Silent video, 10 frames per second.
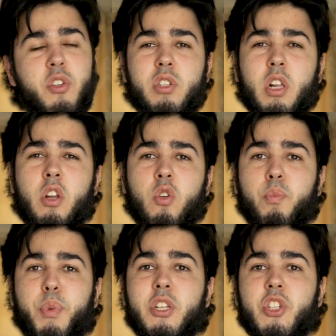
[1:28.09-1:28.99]
So there's a
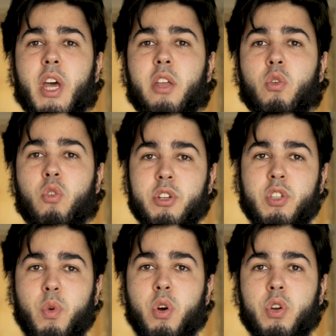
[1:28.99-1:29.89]
little bridge that you cross
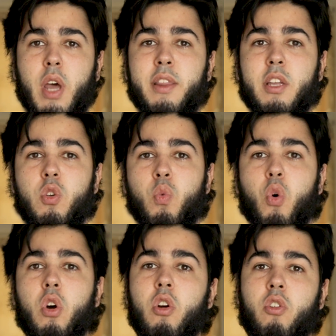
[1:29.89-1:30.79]
the road and then you
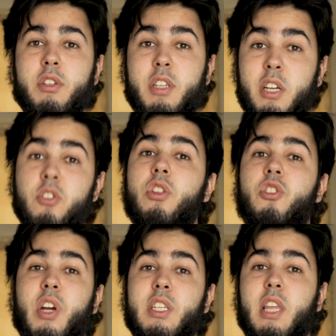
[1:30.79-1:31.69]
walk across into the
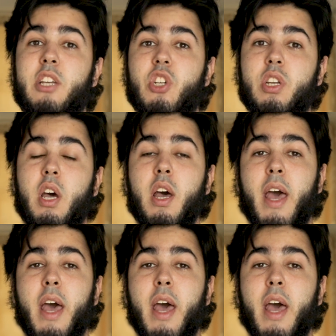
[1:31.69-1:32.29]
train station.